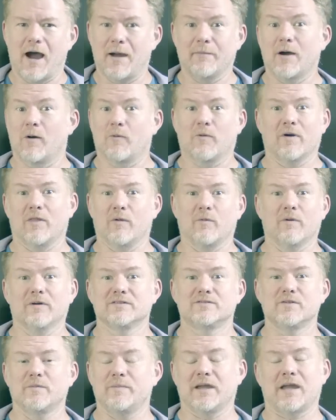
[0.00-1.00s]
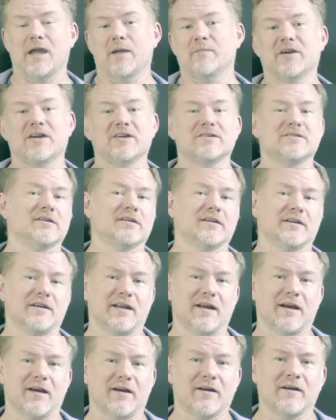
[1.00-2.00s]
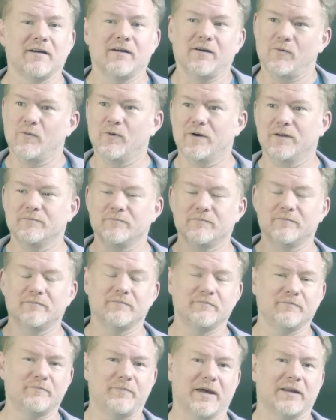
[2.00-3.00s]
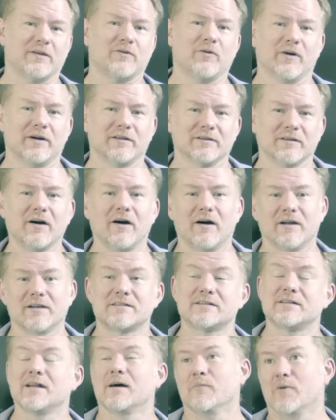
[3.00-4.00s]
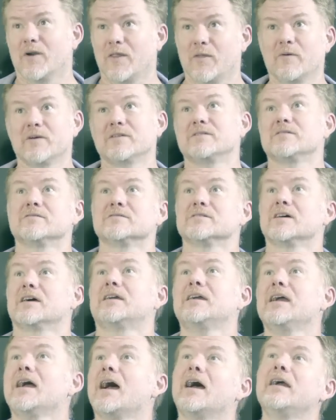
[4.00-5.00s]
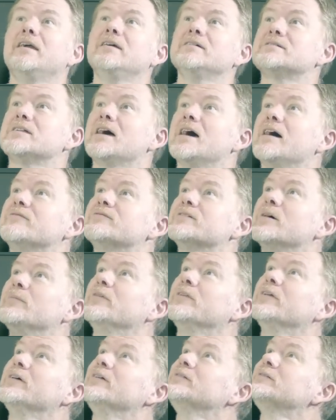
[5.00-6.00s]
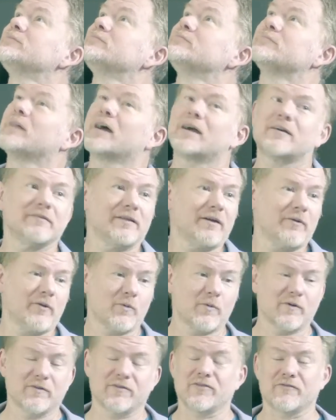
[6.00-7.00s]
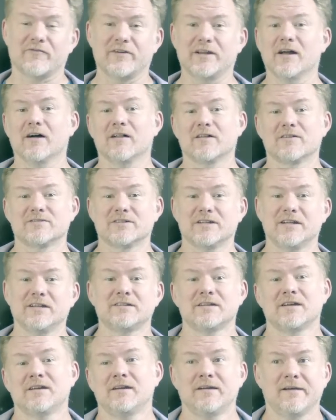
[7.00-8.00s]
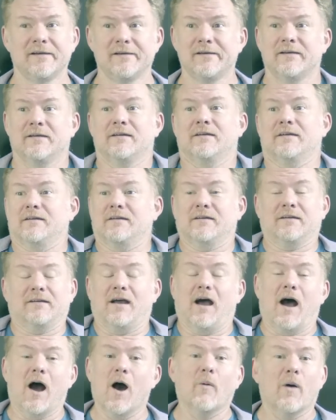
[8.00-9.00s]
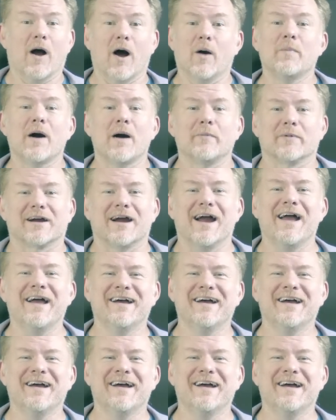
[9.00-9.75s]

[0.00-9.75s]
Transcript: not one of the ones who became a gazillionaire when Bitcoin launched. I'm one of the ones who's like, yeah, I used to have some of those back when they were worth $3 each. Oh, well, bummer.